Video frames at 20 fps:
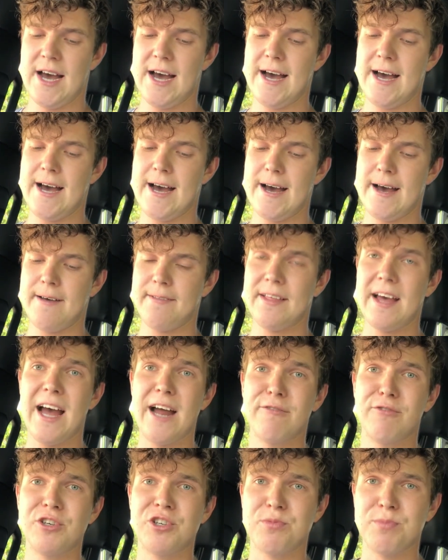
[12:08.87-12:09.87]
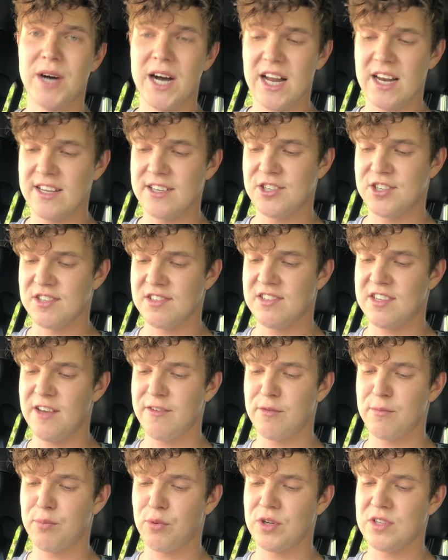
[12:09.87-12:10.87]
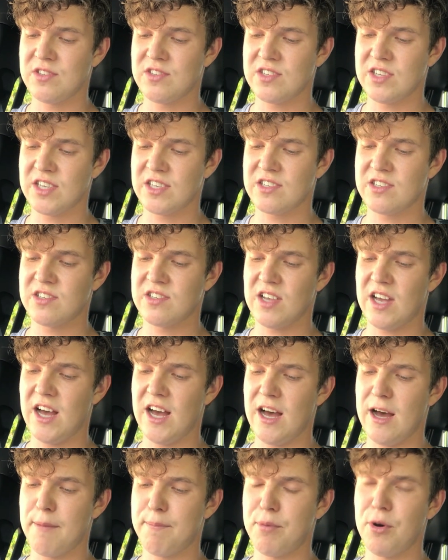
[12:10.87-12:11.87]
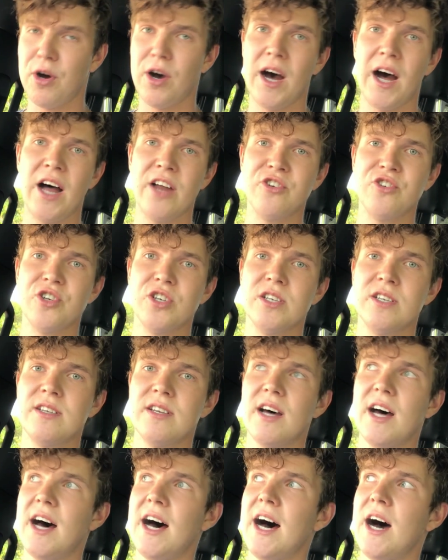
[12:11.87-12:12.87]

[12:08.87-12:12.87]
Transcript: the average mileage is 7.6 per 100,